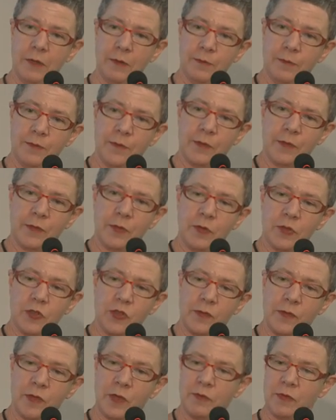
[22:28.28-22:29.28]
the search
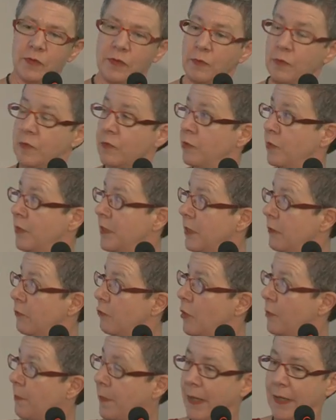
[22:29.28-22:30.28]
service was really
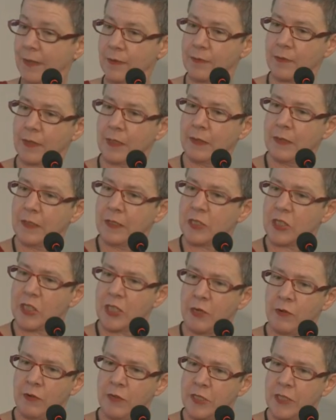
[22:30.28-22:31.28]
replacing the
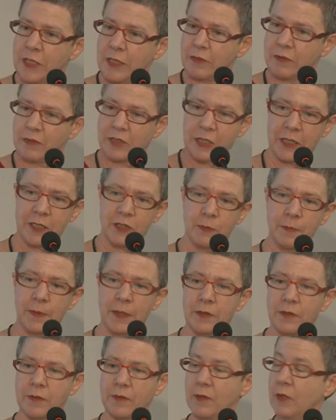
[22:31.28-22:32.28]
TerraText
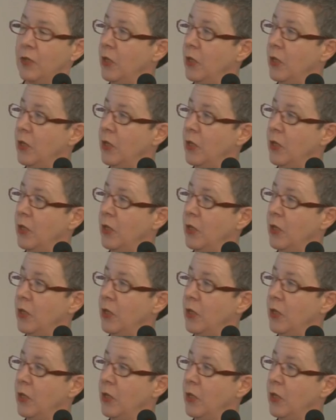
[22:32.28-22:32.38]
database